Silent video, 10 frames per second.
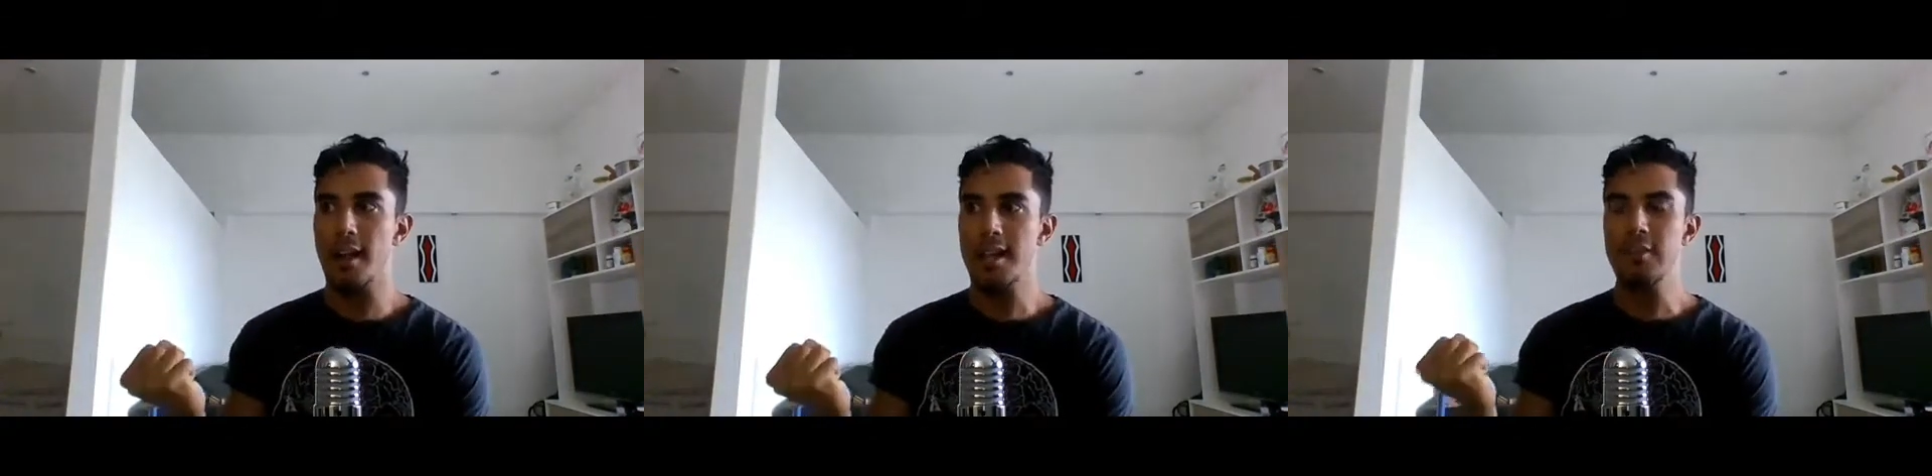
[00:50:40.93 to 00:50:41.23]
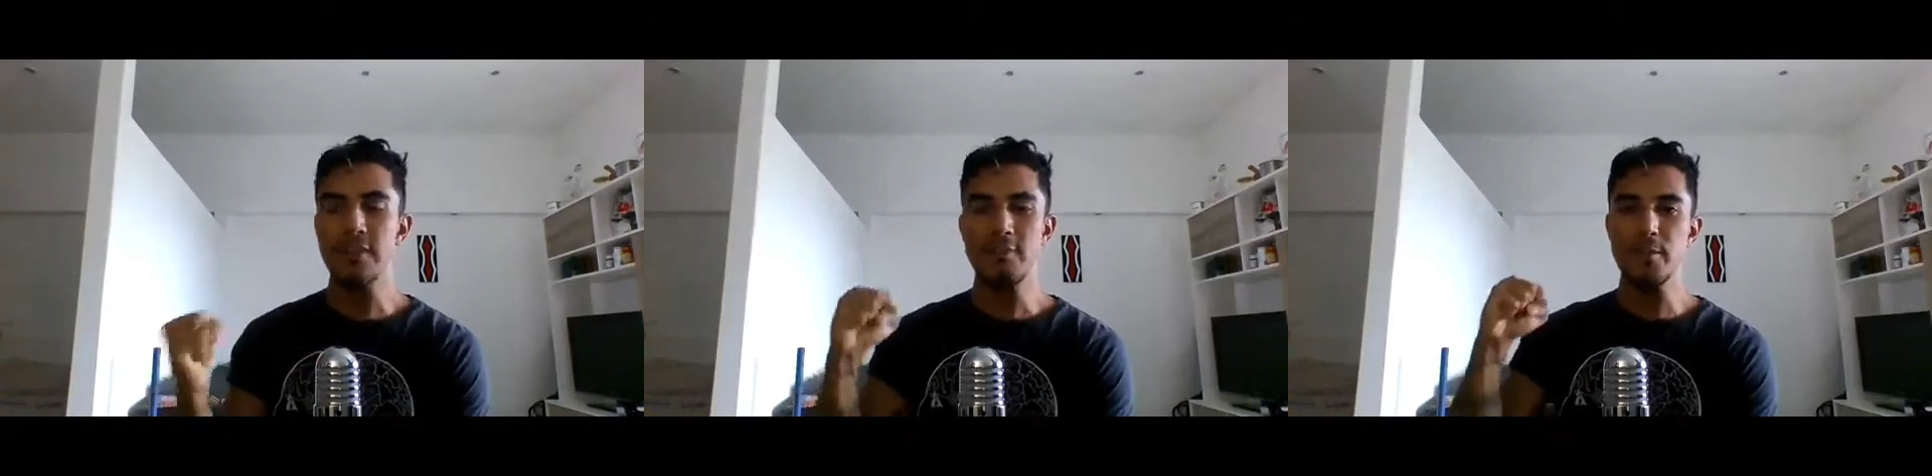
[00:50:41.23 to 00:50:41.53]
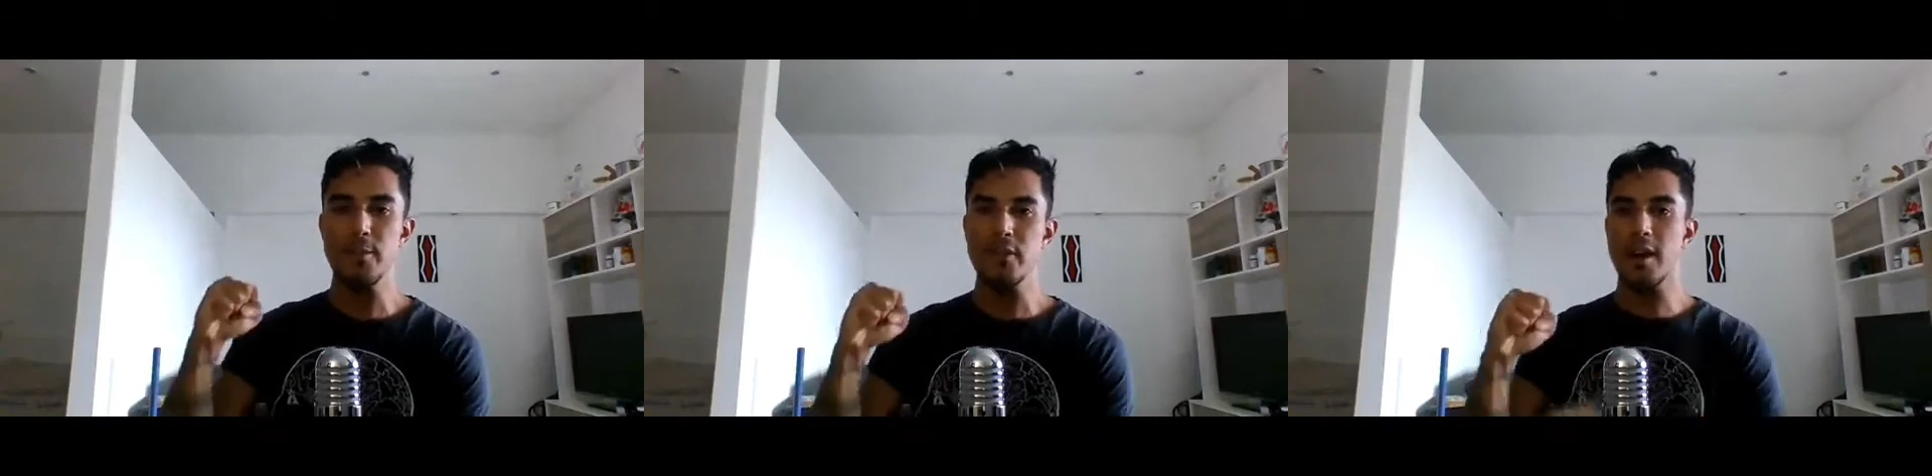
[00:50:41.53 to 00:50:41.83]
even if
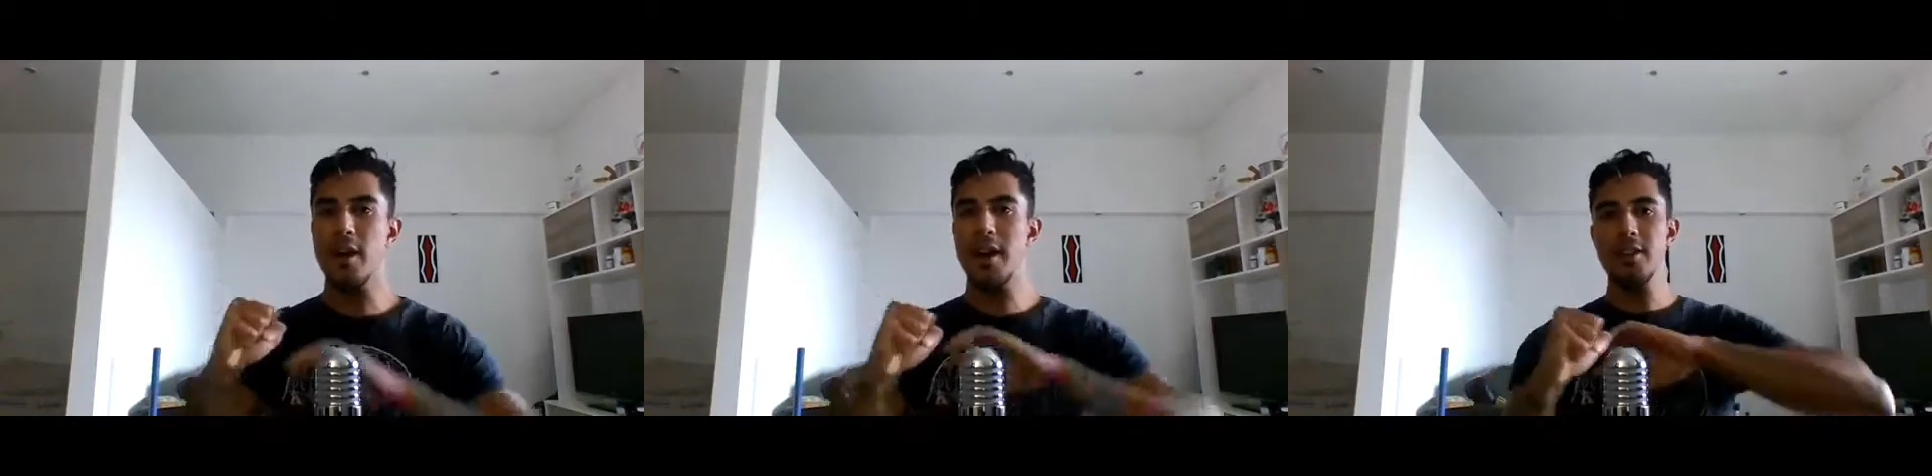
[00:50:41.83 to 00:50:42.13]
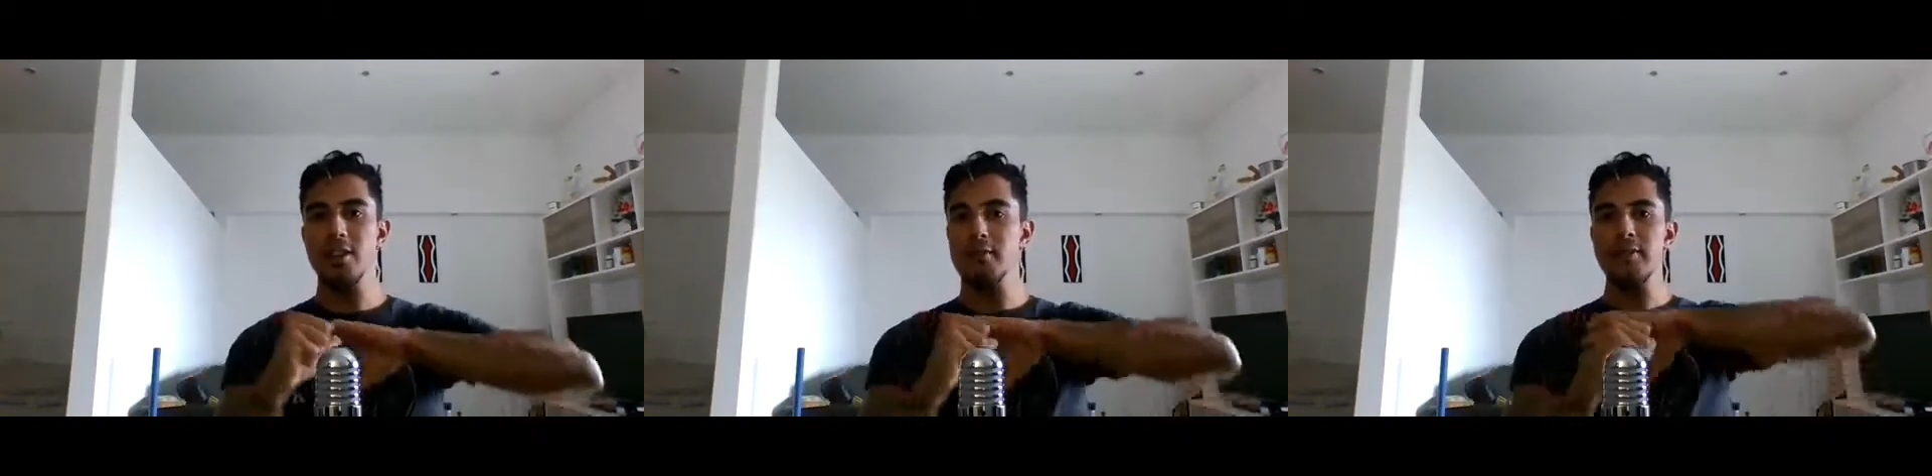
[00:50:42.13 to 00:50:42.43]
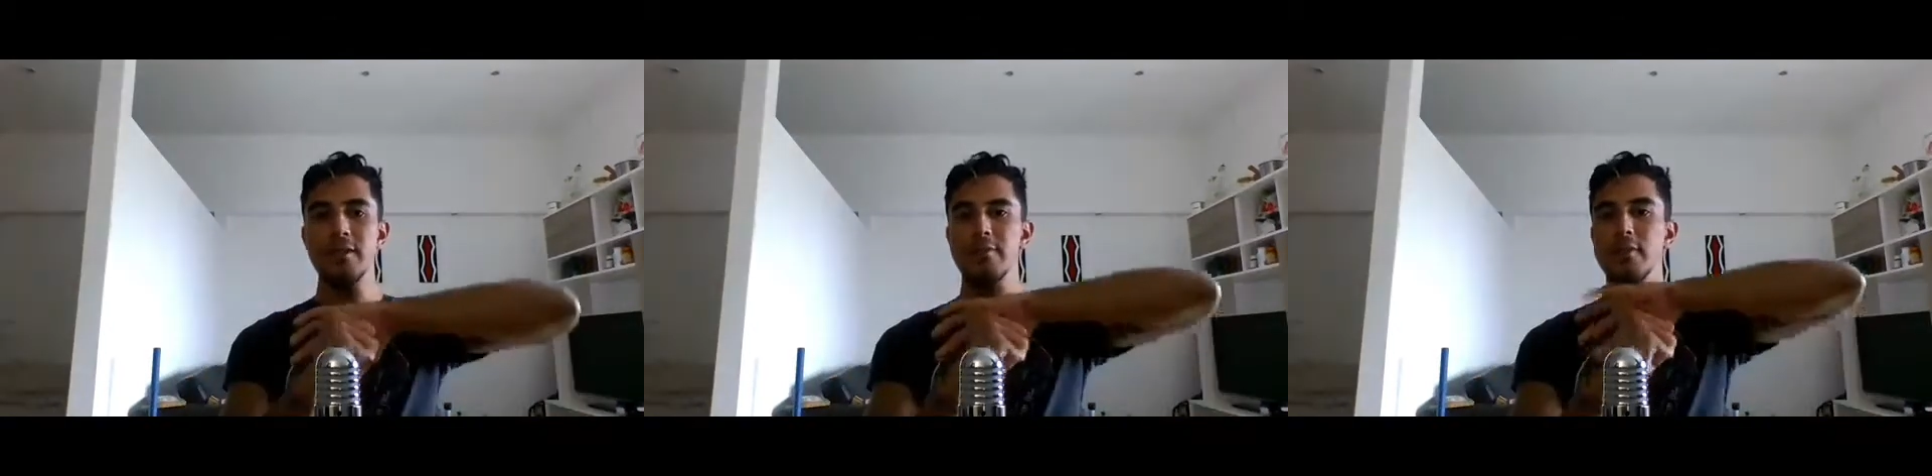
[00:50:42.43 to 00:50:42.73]
you put
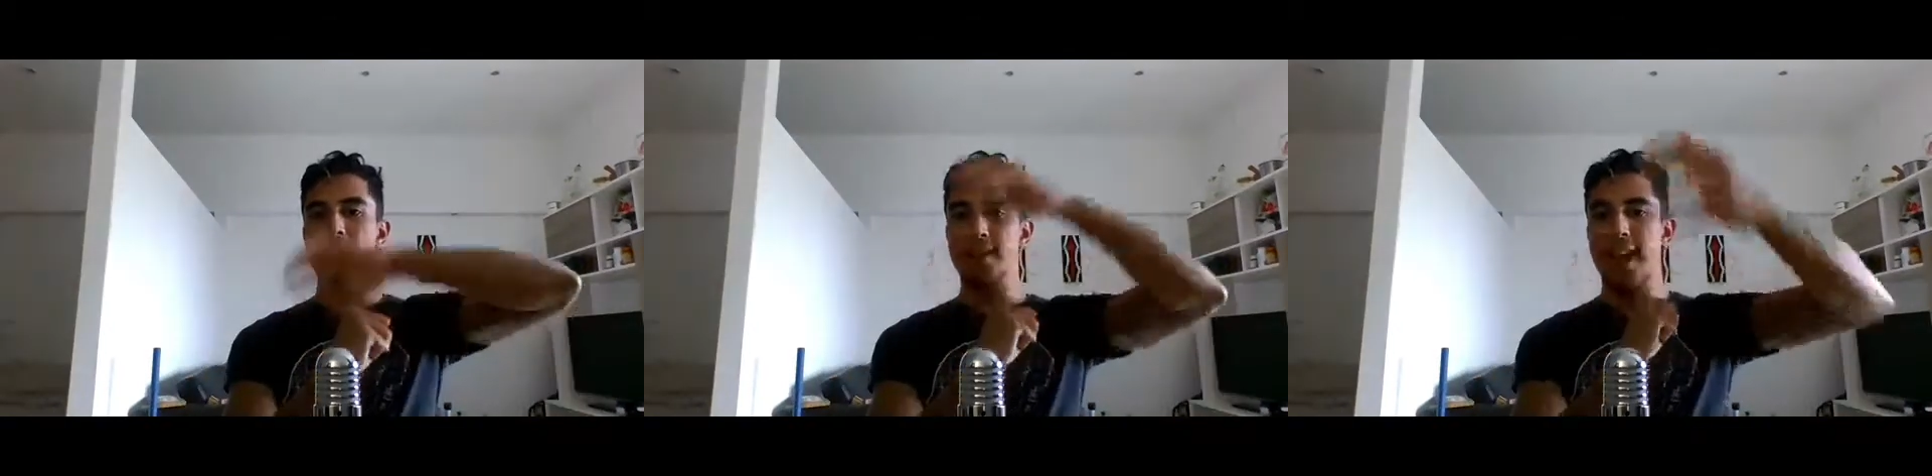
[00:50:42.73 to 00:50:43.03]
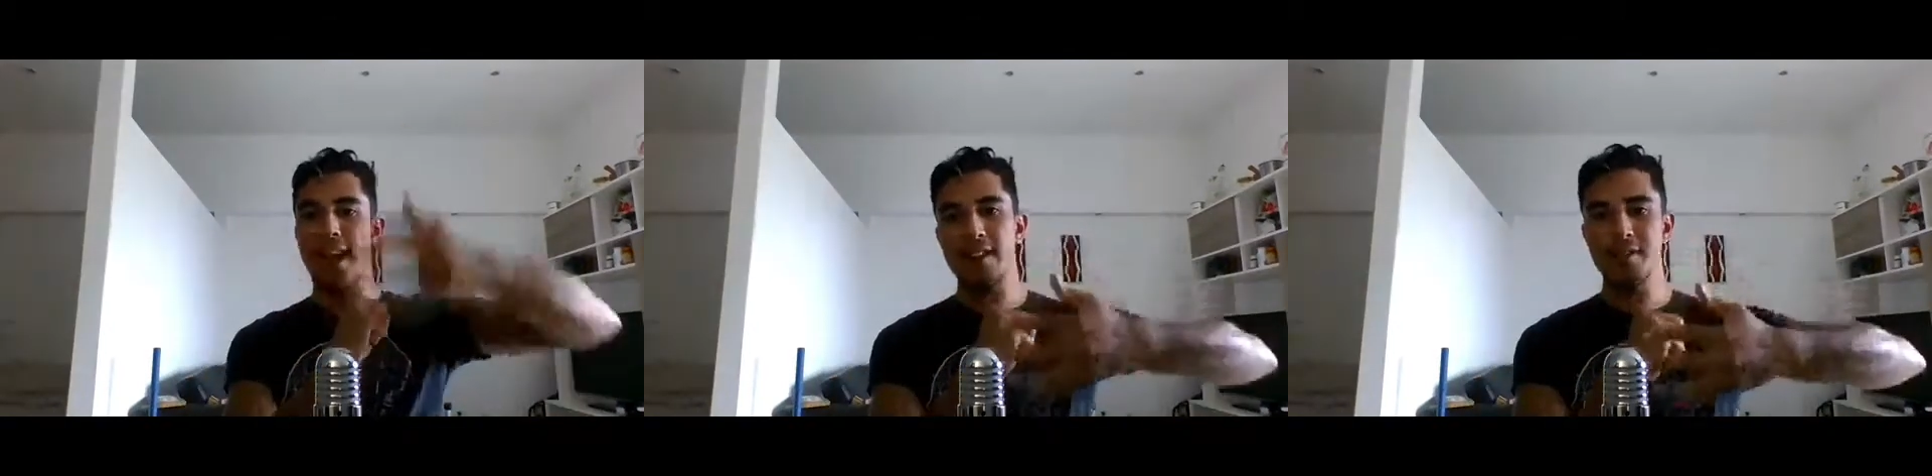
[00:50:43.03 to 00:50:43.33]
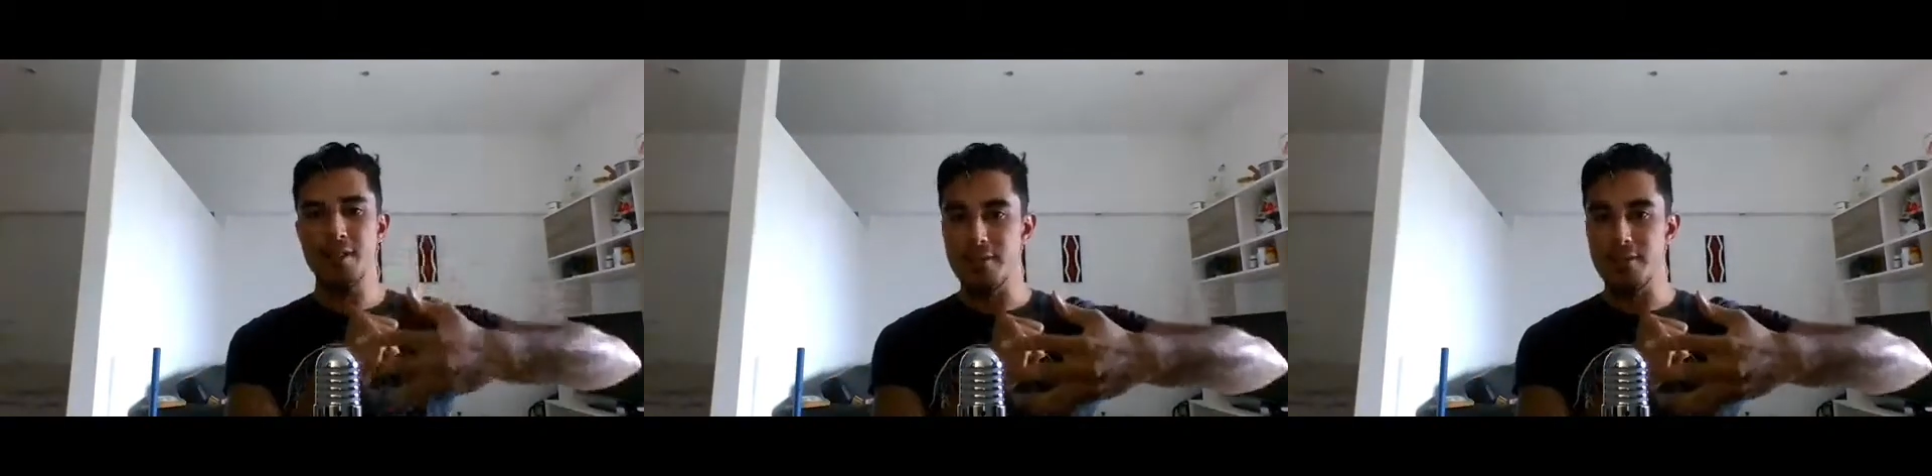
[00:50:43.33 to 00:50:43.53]
even if you grow a callus